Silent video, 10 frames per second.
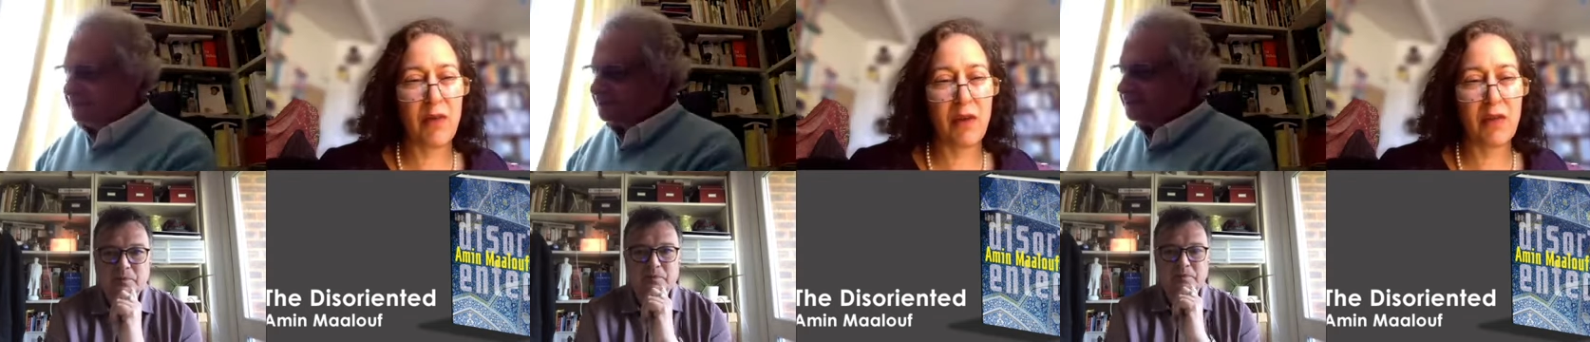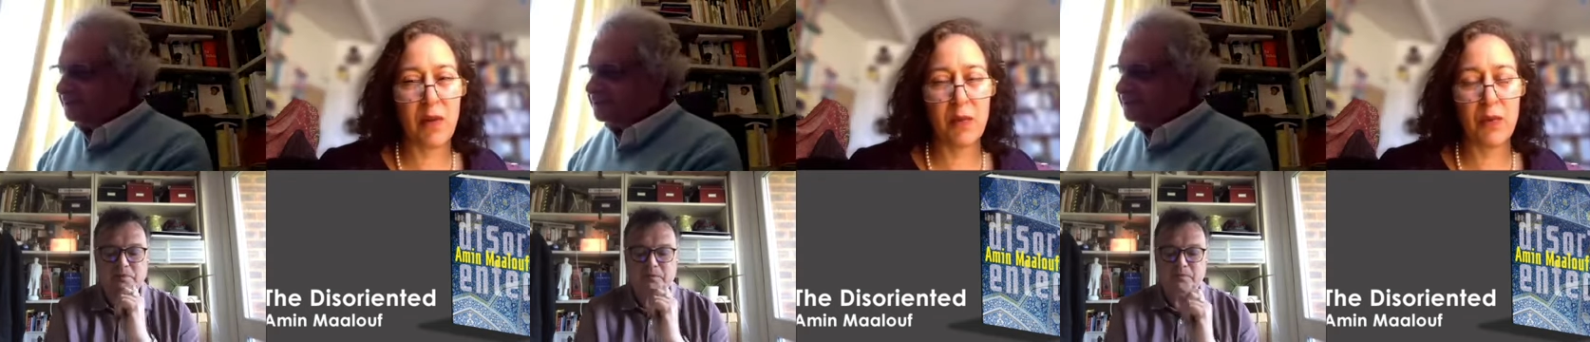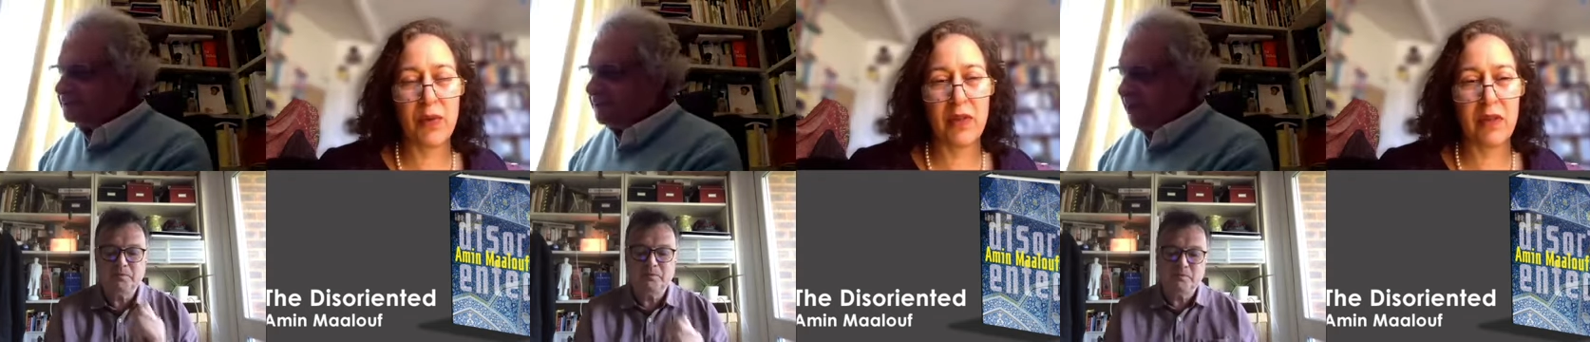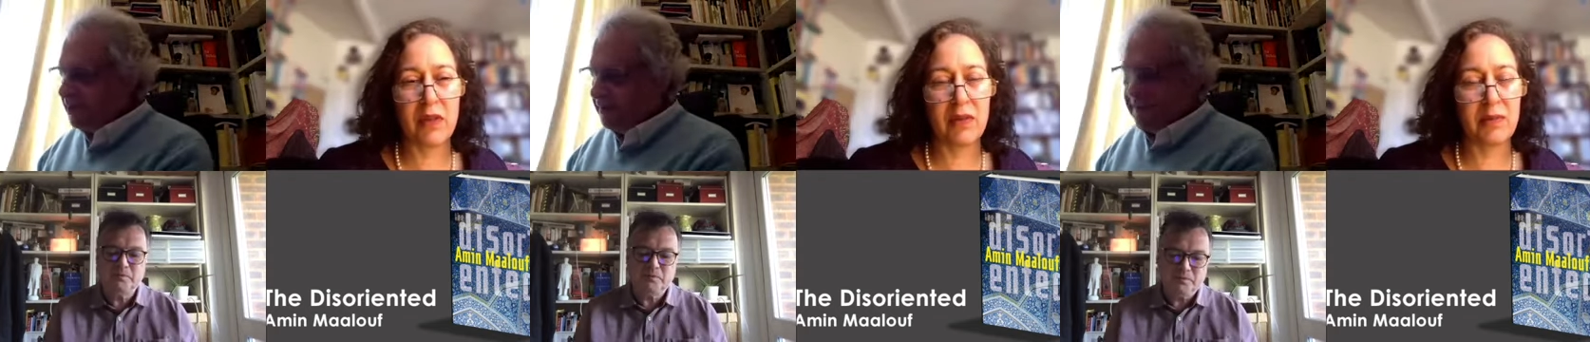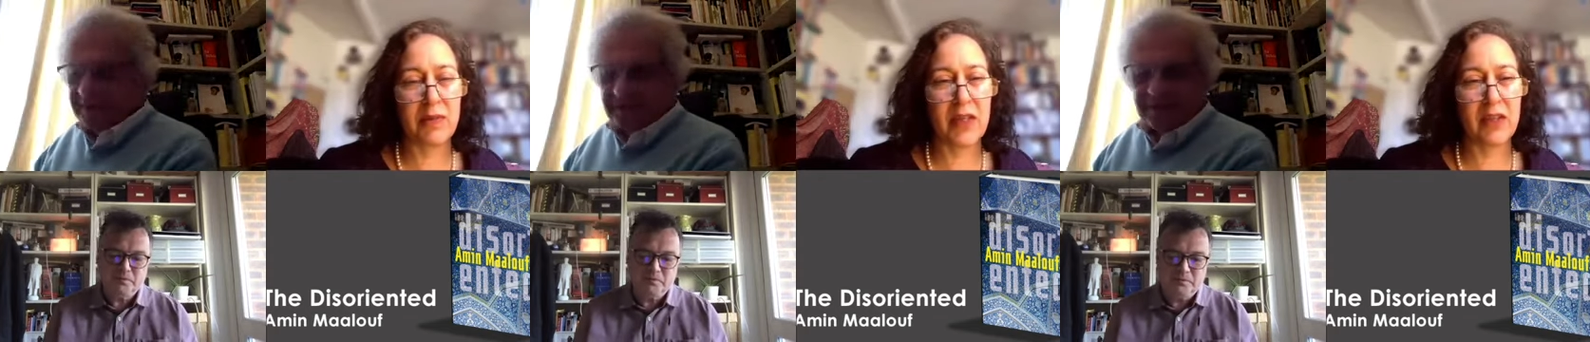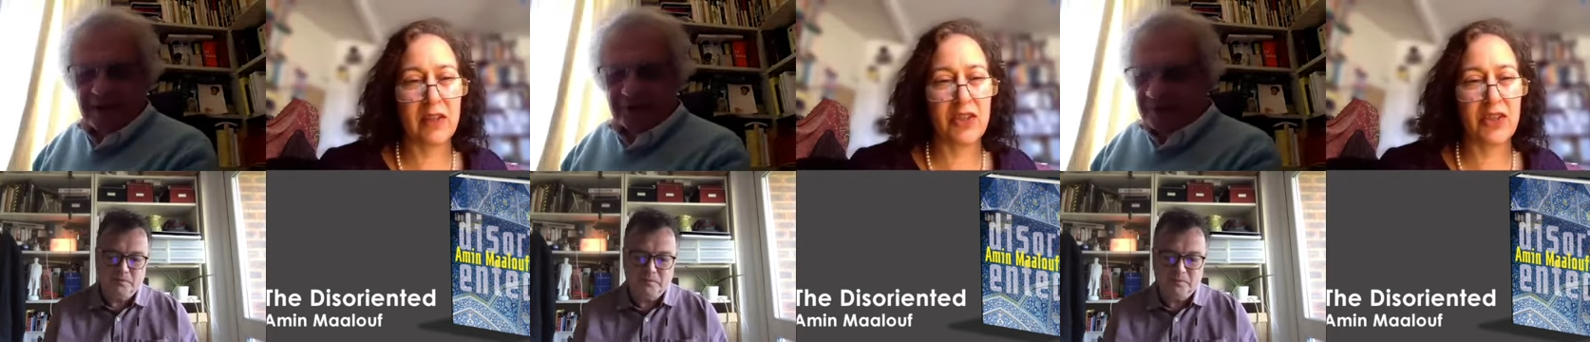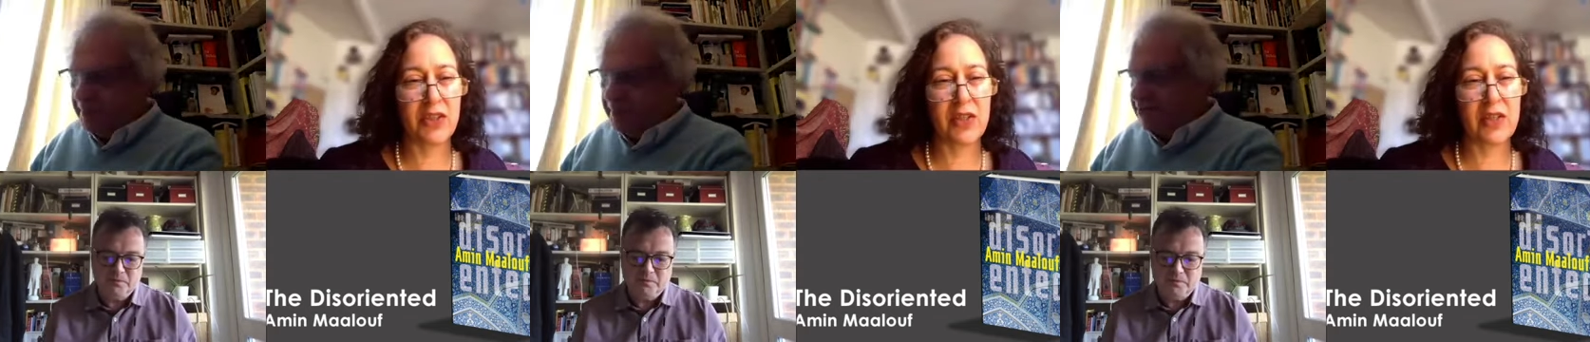Speaker 1: uh, round up with the yeah,
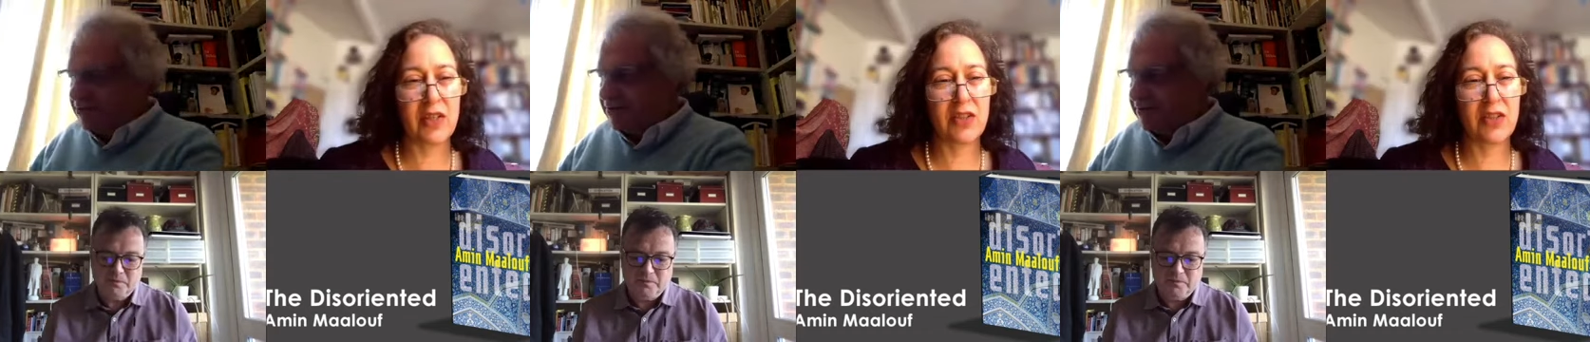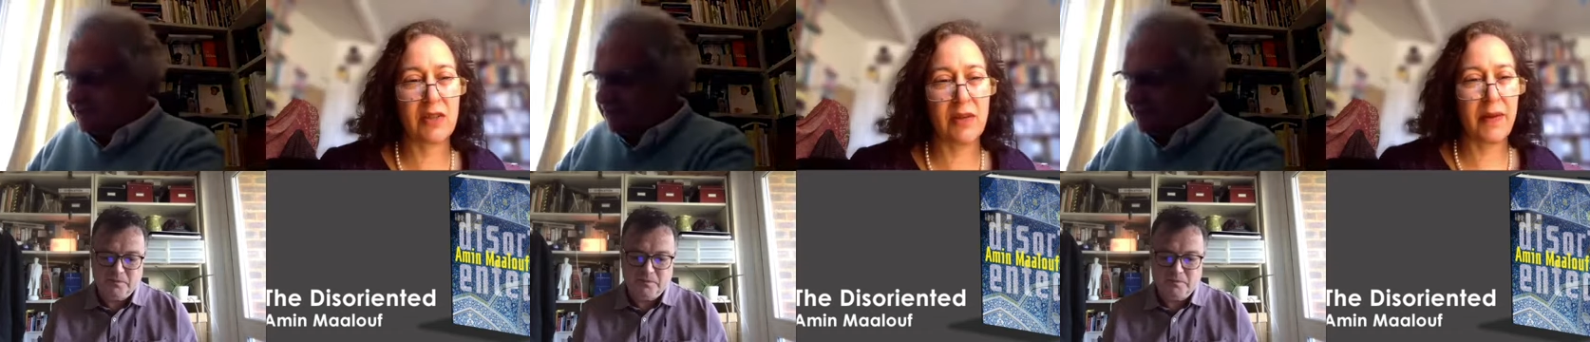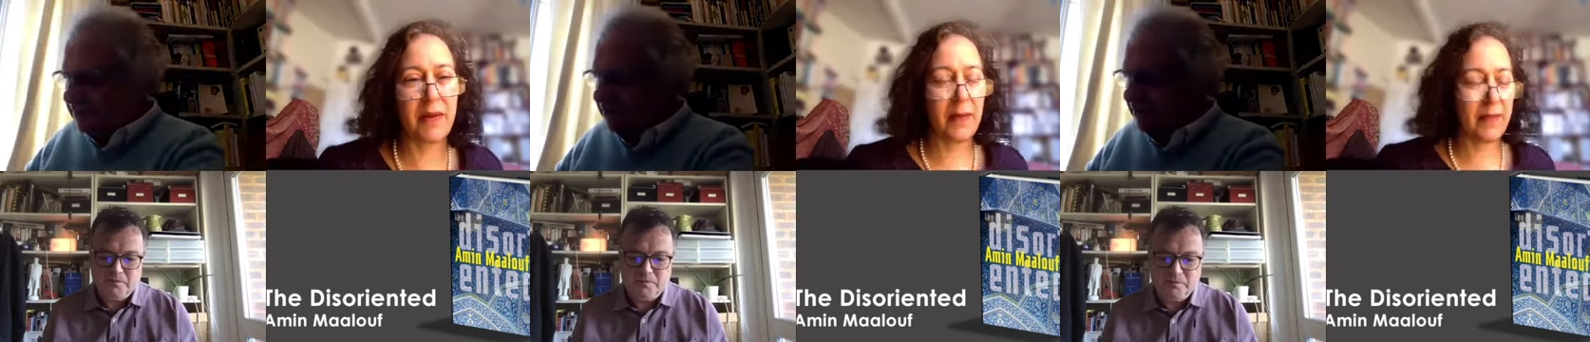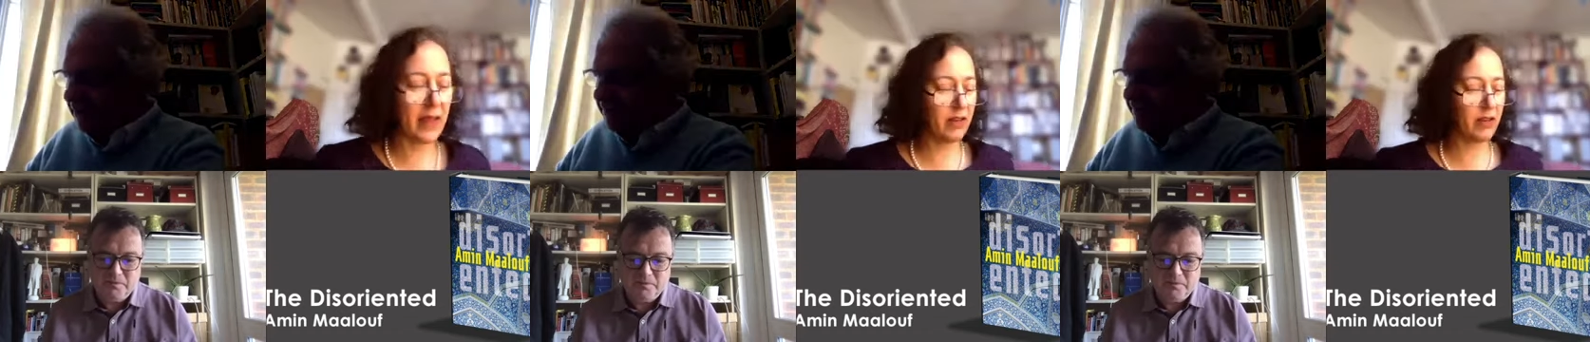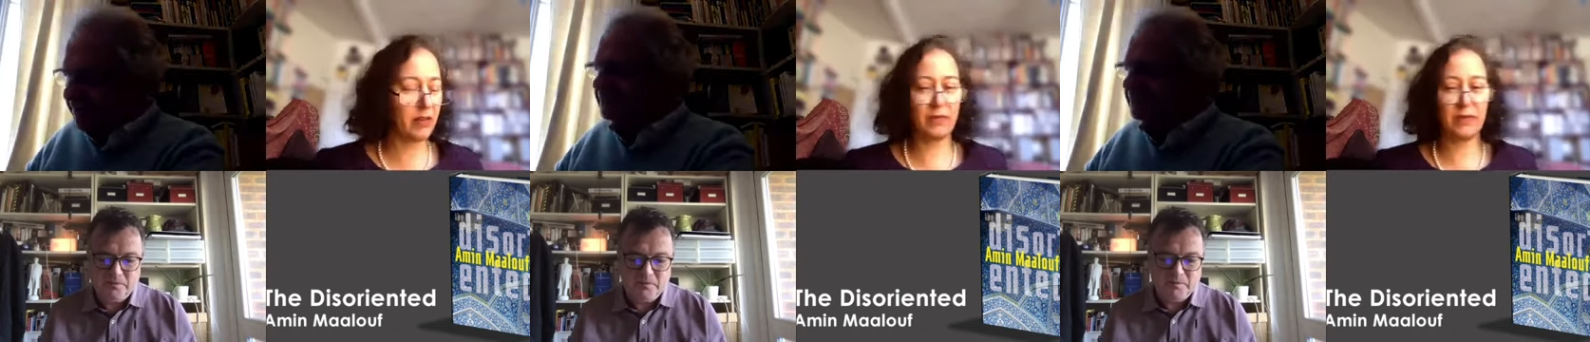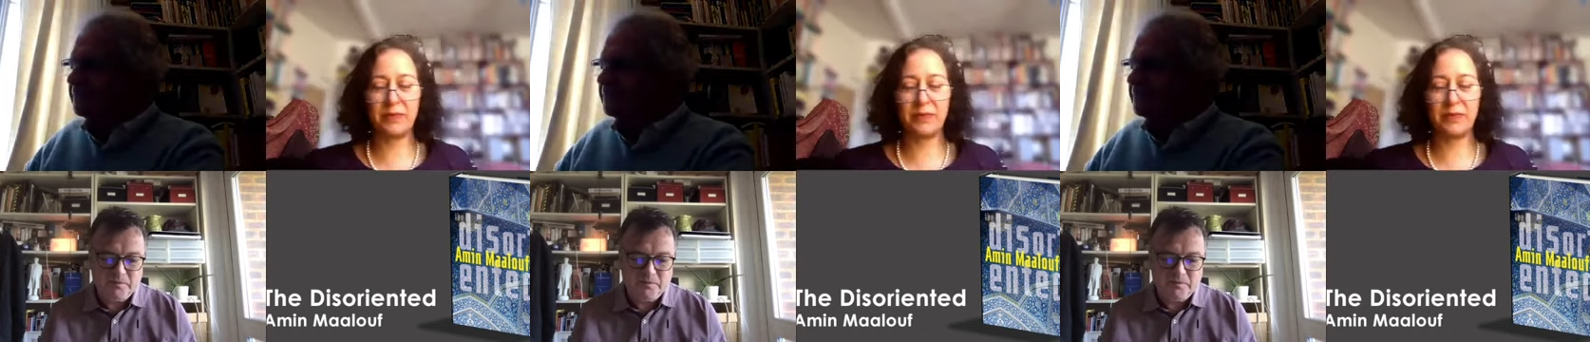English Thank you.